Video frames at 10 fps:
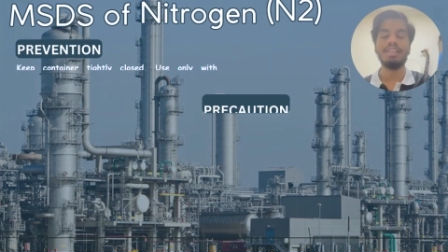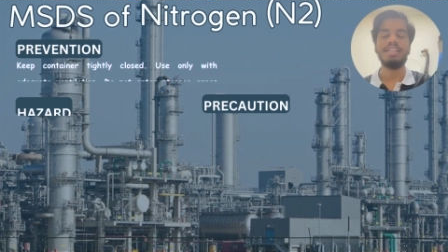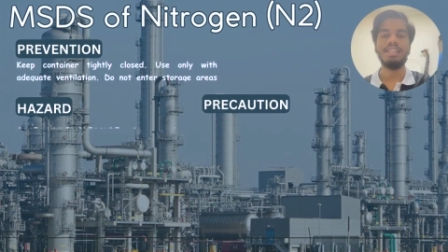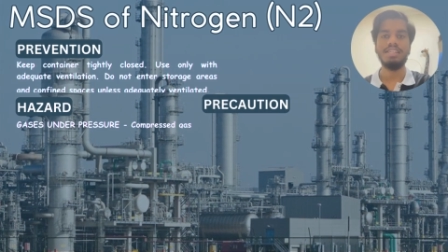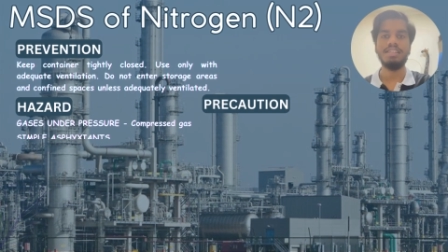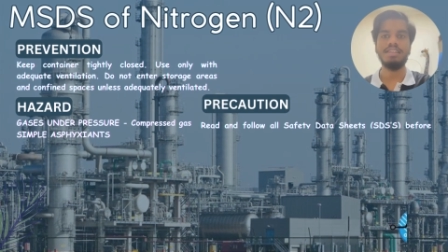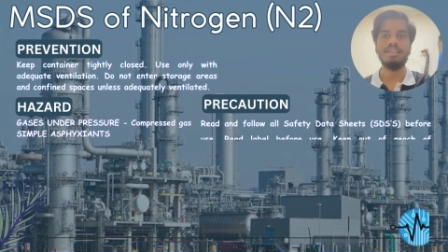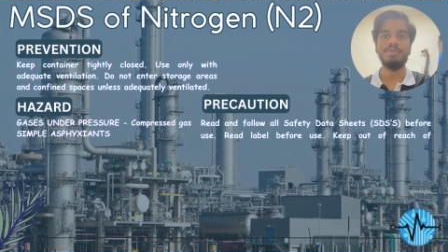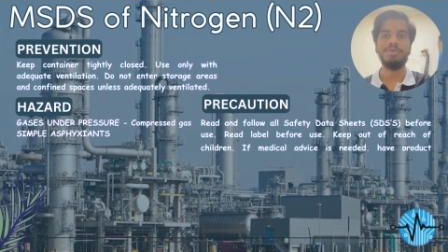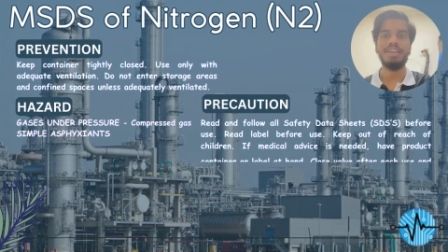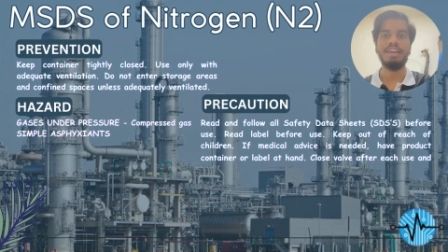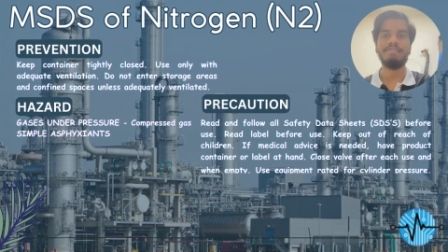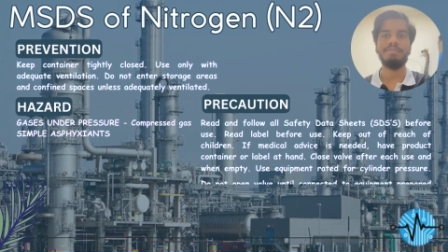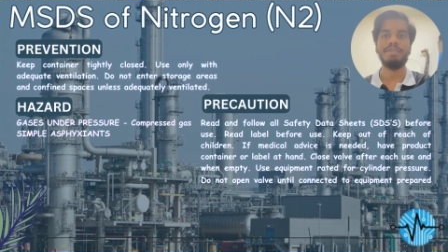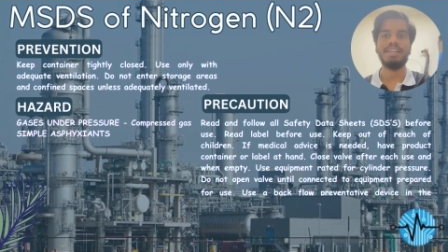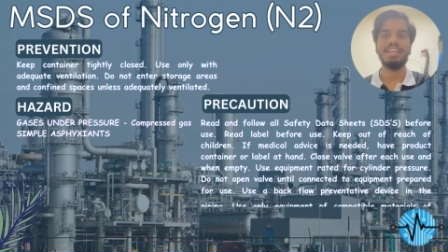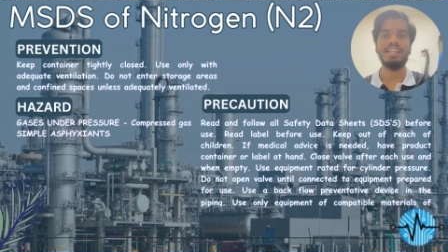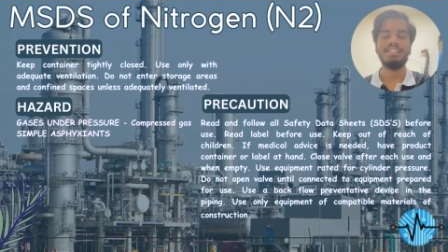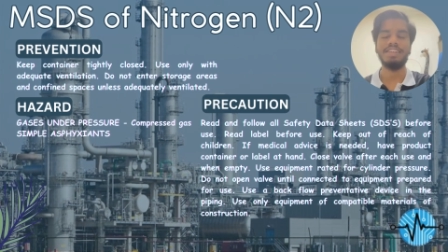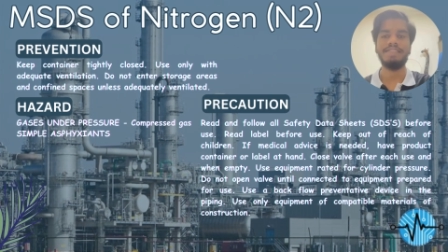Here we have the material
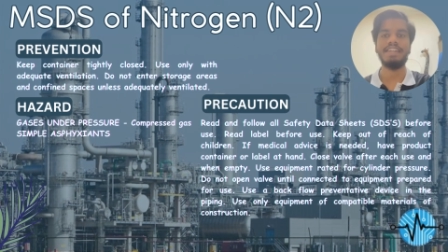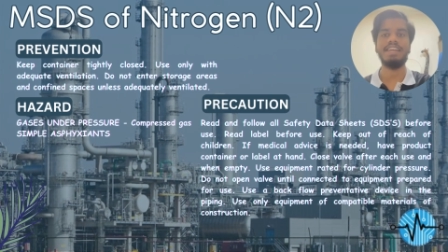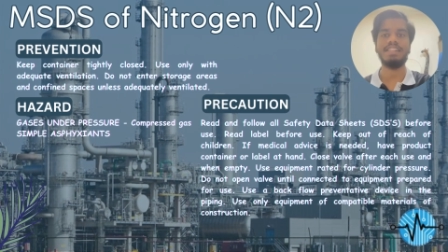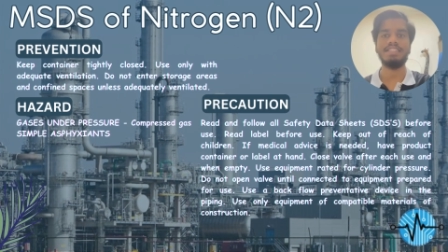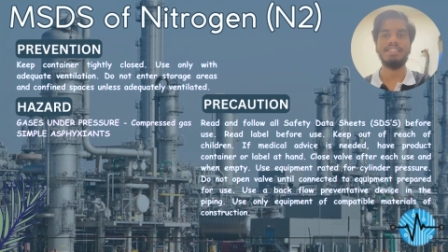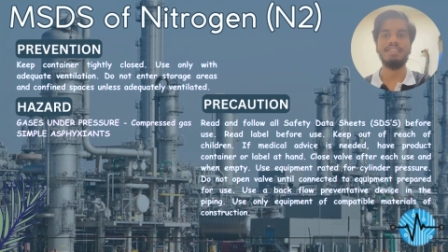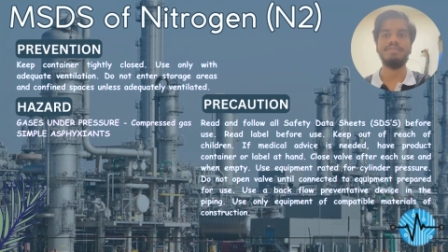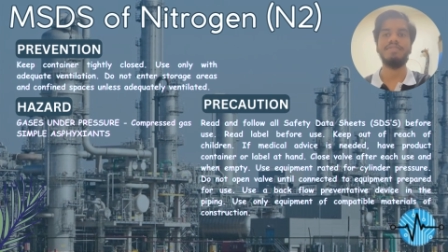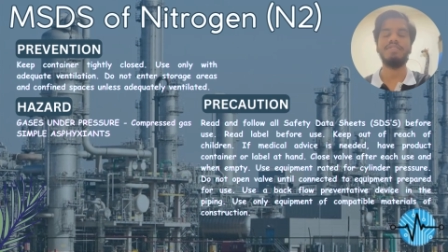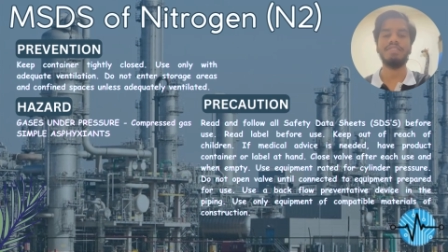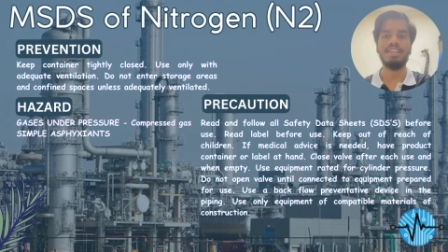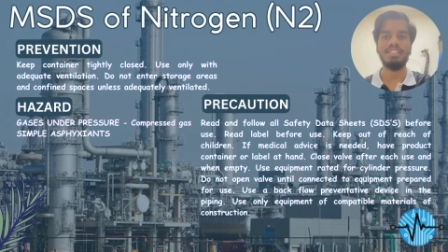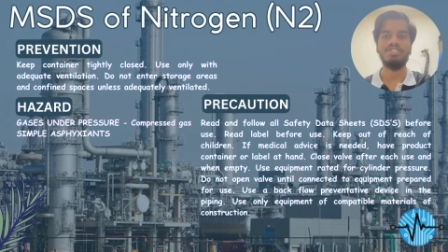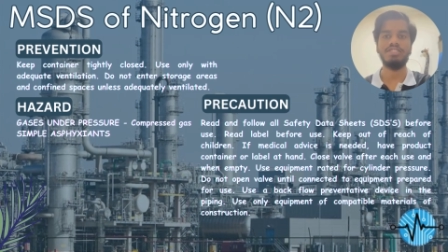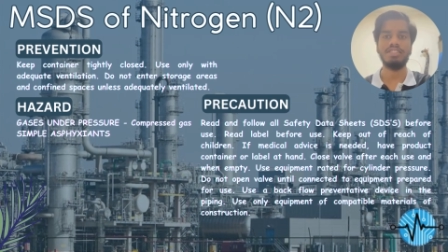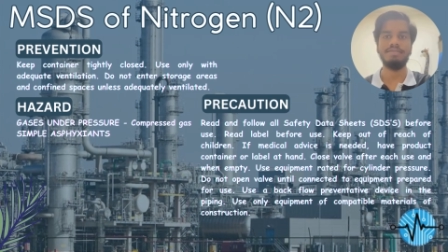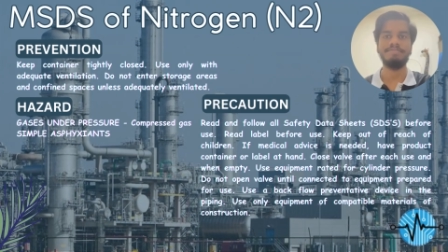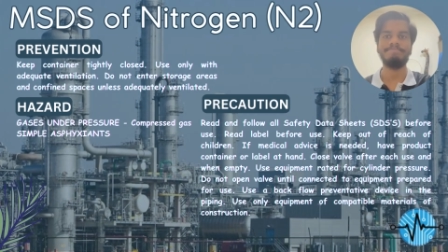safety data sheet for nitrogen.